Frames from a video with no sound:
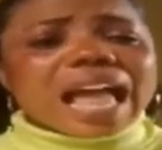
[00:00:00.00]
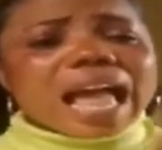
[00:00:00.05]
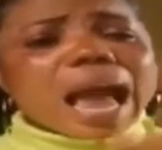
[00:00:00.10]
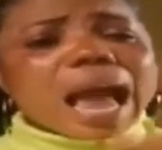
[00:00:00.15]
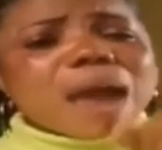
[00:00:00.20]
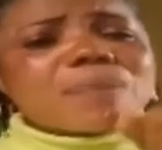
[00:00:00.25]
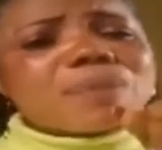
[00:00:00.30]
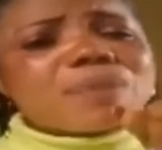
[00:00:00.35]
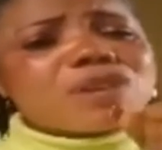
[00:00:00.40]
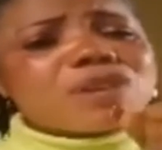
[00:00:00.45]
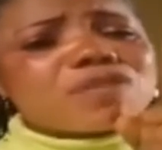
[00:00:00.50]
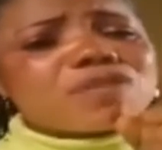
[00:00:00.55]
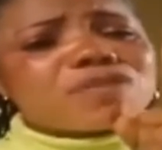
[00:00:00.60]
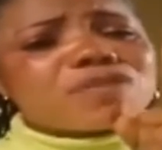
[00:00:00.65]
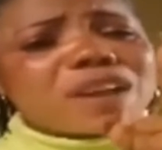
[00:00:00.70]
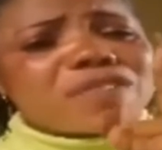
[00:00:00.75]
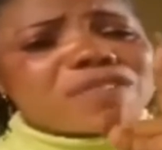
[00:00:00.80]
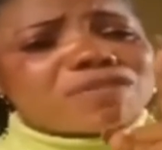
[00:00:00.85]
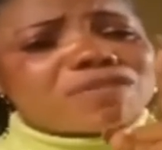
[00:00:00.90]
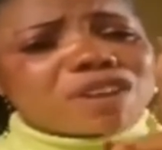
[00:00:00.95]
I pray you
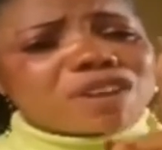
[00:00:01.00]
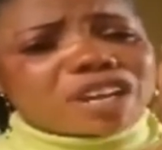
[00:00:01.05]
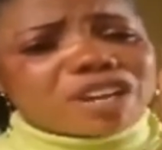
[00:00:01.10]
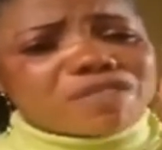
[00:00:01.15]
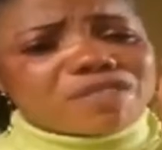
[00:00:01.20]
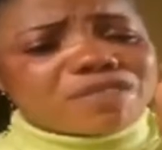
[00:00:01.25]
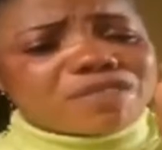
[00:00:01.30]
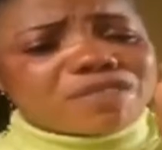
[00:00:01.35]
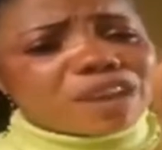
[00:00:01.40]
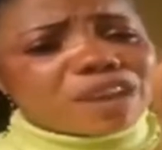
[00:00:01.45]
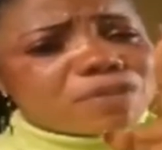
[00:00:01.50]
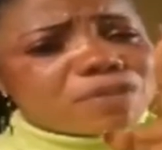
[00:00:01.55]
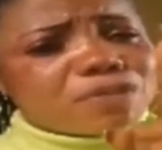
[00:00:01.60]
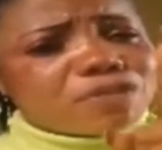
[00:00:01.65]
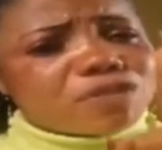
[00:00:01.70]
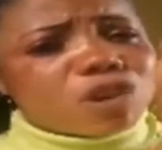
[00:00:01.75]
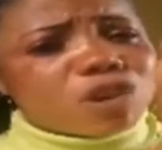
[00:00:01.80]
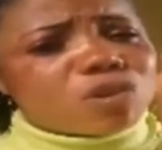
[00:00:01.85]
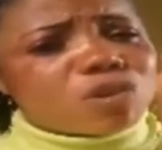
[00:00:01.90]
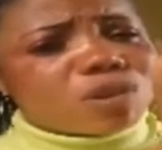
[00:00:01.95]
find forgiveness
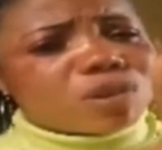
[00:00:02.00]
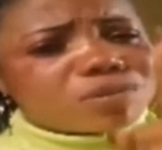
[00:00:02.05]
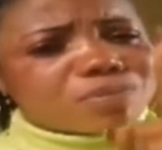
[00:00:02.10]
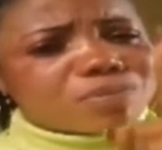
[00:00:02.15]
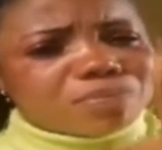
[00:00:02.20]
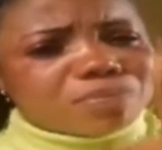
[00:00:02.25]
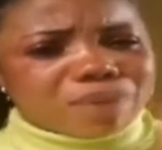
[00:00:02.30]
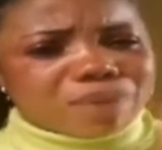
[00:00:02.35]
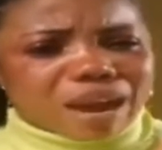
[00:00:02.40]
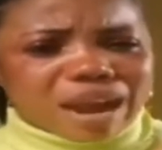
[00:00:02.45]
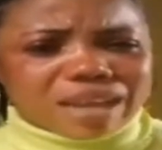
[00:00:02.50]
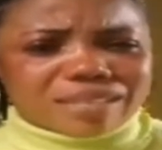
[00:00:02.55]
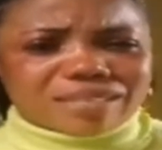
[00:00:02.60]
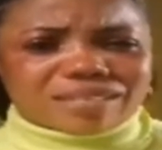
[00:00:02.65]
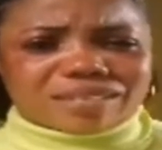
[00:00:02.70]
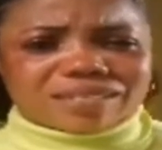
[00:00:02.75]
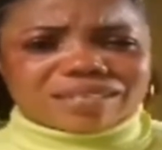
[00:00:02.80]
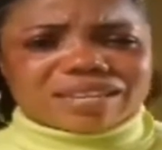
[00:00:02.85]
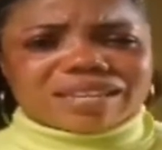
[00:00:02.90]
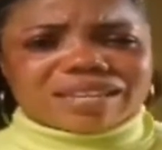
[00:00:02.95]
before God, bright.
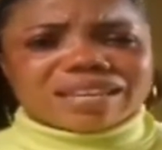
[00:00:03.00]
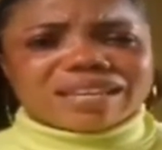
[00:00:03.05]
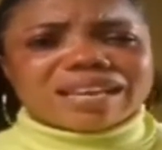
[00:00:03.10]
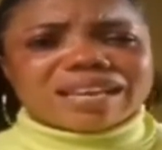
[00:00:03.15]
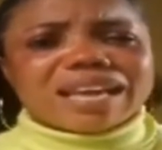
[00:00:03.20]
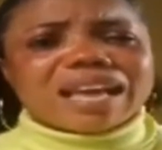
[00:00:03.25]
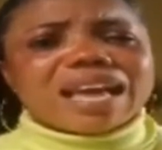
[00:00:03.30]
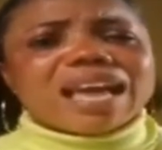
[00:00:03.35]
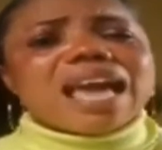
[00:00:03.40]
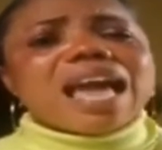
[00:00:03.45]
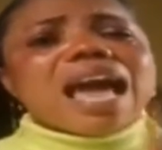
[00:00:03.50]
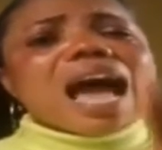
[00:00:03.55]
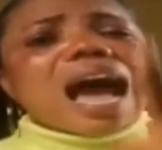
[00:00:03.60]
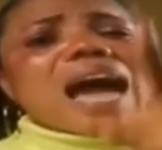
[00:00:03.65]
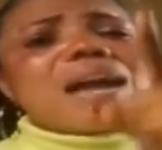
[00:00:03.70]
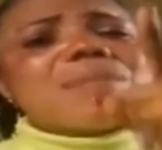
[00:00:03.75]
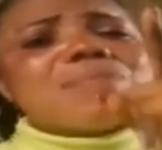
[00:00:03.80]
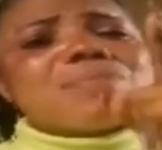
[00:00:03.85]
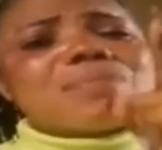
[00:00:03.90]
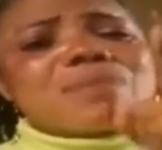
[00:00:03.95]

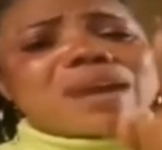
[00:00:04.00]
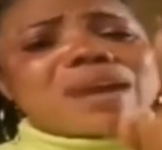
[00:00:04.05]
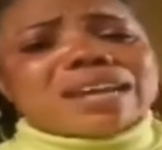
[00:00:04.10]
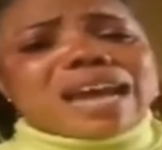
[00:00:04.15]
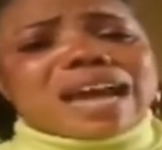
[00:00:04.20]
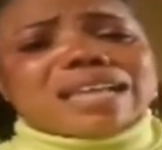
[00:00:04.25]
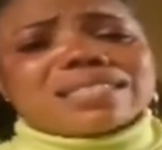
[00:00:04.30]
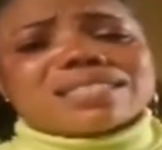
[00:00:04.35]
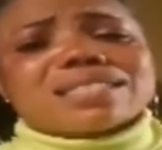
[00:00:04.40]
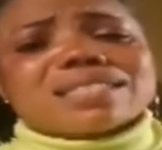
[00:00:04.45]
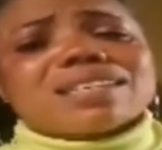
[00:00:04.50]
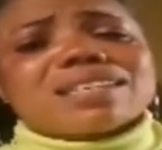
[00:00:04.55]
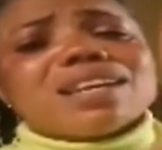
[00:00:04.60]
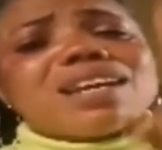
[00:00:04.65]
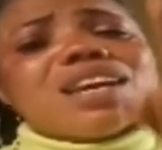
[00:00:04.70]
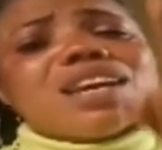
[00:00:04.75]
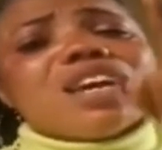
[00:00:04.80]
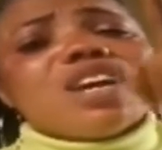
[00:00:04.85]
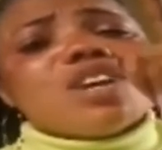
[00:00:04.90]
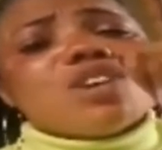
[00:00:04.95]
I pray that
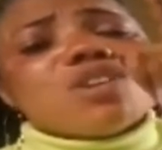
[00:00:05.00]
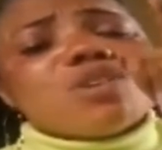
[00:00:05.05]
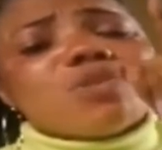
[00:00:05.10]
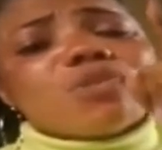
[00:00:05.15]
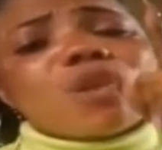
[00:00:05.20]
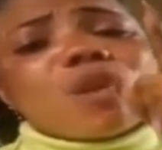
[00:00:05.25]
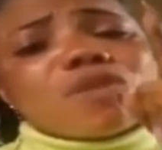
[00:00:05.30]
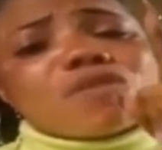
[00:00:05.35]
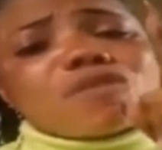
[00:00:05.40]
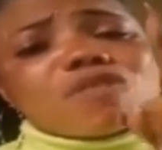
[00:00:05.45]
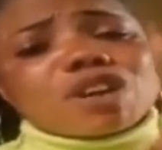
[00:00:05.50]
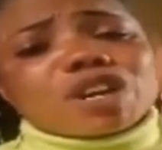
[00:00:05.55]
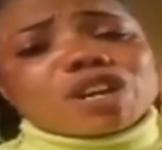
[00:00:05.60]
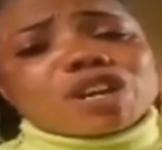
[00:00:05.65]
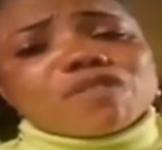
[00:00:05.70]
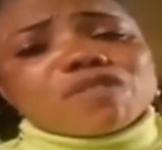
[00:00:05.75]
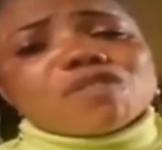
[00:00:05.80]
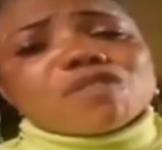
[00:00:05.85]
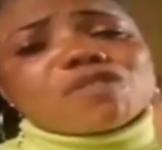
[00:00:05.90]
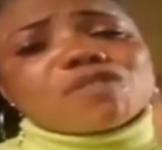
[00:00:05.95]
God will
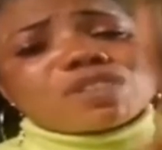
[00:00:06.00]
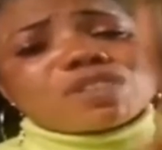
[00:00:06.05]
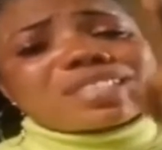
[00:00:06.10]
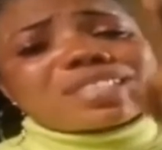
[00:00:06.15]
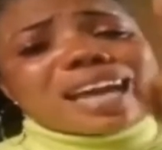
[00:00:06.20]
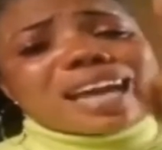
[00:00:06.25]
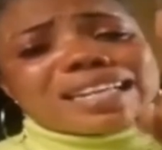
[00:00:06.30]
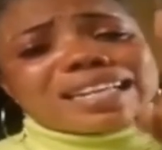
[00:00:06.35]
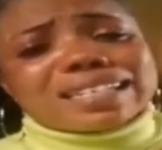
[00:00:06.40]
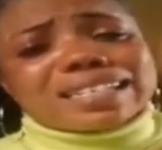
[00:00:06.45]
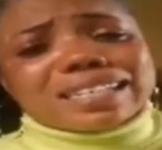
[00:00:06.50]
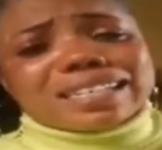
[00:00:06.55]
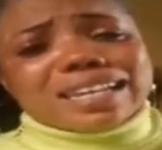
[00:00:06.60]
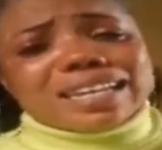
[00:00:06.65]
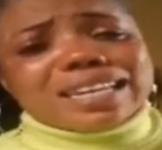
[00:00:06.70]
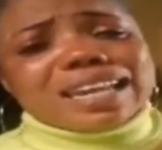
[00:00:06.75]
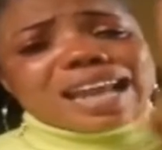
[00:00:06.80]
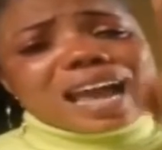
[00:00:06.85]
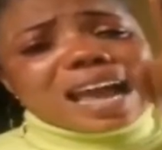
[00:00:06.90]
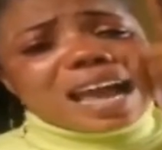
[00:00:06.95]
forgive you for tarnishing
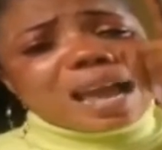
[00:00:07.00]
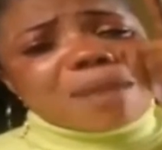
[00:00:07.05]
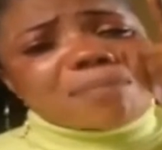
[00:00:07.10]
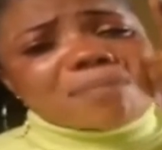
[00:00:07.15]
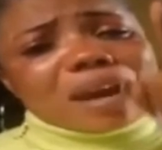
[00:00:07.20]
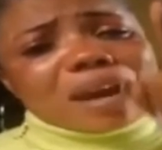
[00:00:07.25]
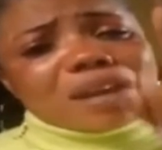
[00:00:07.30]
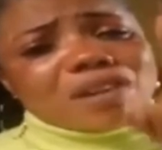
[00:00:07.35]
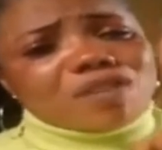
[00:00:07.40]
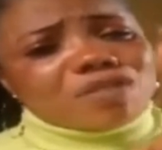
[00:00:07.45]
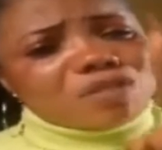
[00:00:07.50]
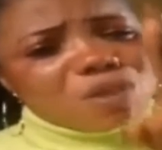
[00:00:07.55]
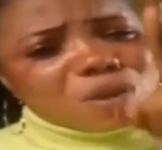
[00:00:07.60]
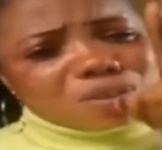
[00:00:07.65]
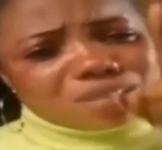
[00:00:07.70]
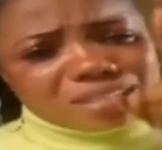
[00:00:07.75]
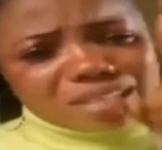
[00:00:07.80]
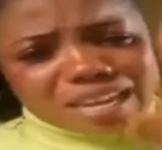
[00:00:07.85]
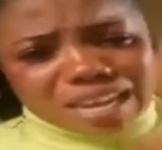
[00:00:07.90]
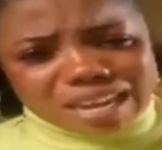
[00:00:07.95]
a man of
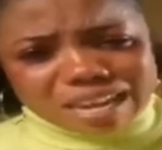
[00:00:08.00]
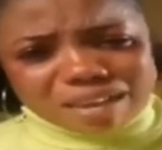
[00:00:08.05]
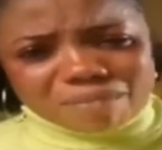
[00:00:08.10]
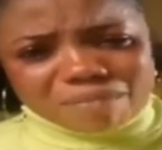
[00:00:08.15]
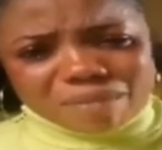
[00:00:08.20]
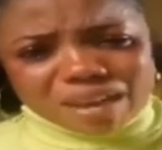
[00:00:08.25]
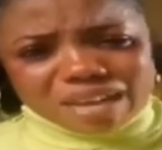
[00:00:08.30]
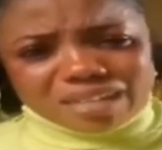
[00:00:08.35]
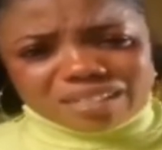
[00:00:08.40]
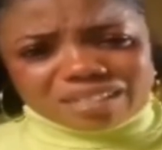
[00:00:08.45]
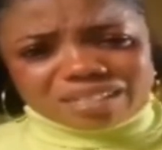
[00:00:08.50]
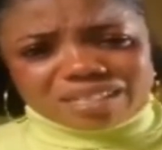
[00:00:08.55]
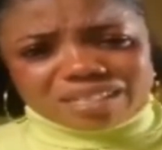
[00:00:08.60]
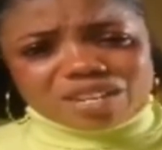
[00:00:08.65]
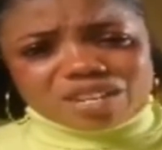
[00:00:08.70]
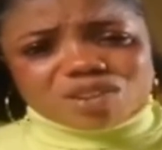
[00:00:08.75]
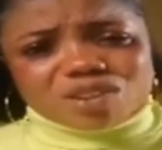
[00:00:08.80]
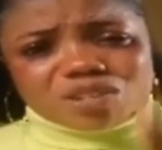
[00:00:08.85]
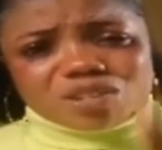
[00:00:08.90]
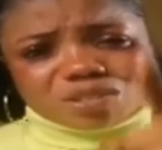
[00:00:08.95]
God's image.
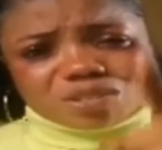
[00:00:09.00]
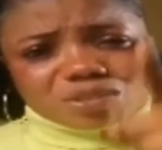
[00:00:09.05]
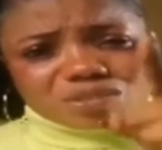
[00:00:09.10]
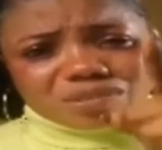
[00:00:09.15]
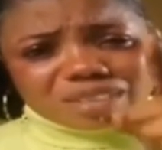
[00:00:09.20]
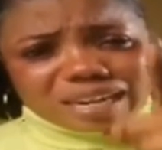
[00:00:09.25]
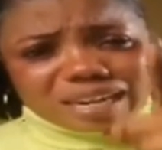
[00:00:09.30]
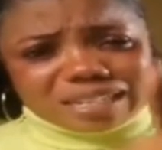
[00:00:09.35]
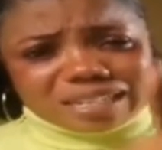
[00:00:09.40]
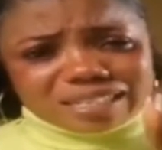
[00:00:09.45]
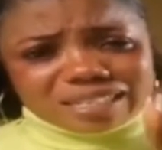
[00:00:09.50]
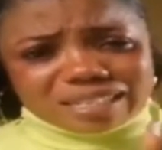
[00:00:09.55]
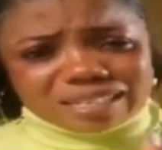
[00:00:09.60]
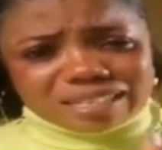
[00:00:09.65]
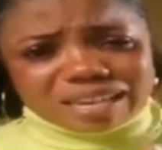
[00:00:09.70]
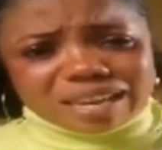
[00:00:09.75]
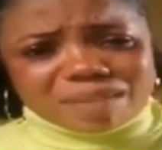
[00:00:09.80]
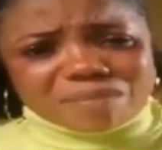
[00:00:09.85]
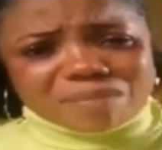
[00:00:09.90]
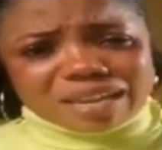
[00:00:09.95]
You choose to tarnish his
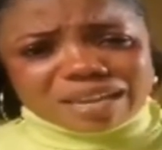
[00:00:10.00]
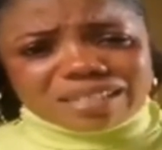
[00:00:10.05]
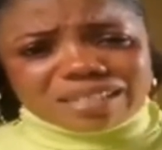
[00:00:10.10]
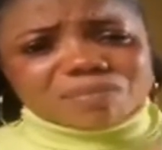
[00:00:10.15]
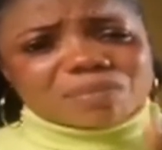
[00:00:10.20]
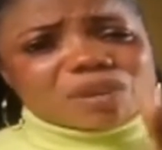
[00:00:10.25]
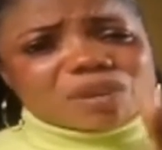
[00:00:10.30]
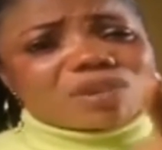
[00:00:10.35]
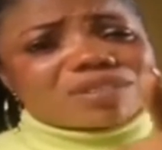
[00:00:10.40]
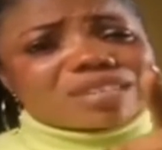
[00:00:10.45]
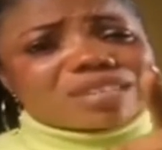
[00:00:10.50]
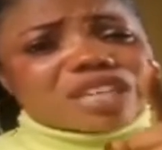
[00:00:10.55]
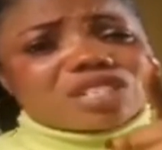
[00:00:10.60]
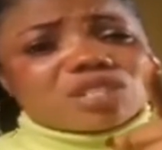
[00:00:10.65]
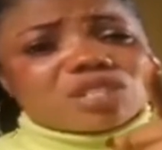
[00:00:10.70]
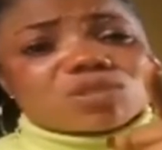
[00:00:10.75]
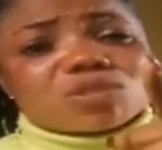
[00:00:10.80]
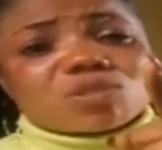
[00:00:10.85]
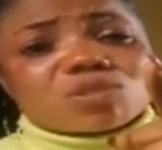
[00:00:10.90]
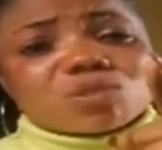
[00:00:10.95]
image because I
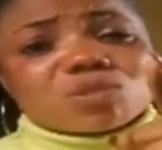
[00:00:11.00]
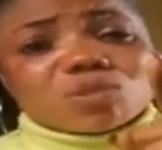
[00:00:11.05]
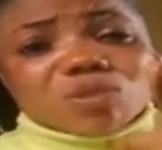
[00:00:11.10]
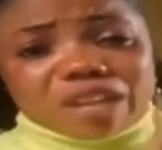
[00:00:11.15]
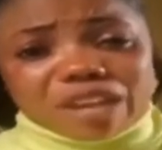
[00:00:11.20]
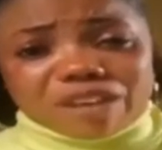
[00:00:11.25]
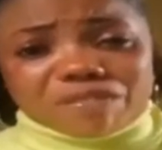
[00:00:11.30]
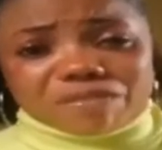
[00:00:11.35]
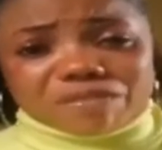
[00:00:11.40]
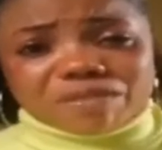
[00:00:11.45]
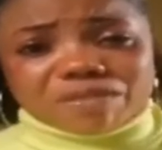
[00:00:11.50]
choose to live.